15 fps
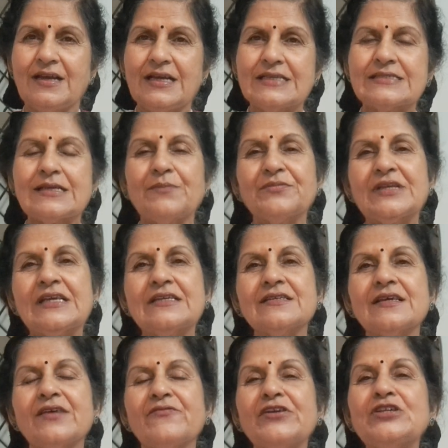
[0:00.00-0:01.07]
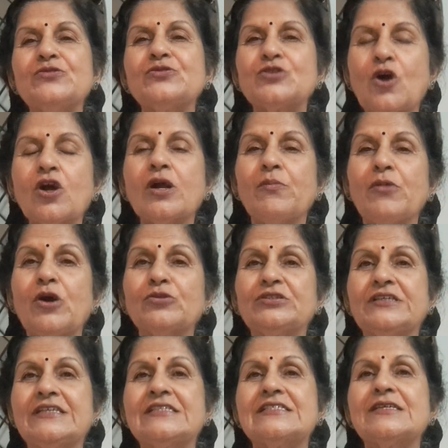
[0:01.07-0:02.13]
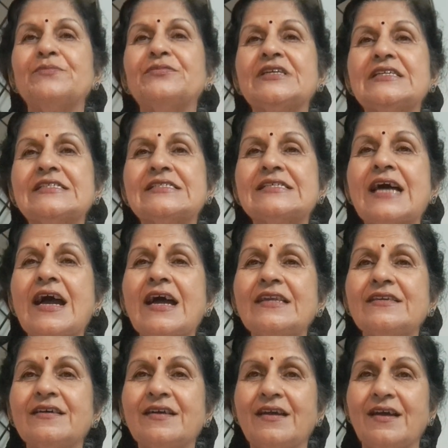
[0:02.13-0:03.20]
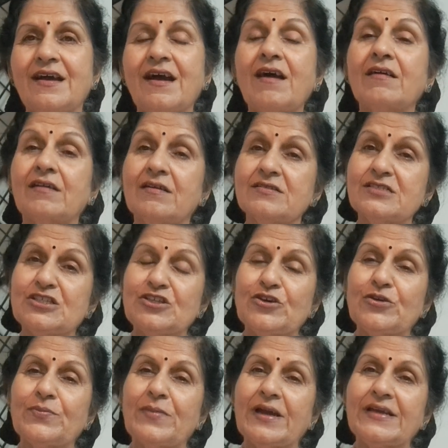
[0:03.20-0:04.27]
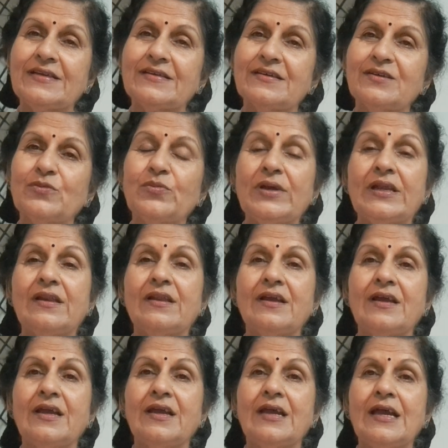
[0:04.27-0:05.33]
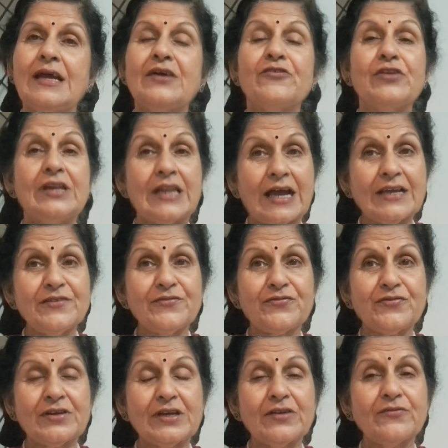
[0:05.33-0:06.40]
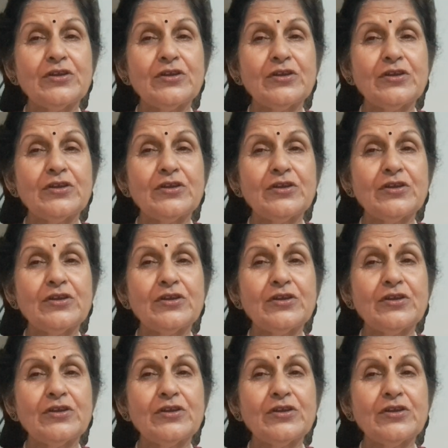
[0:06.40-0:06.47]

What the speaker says: Something, when you talk about it, something sad occurs in your mind. Well, life,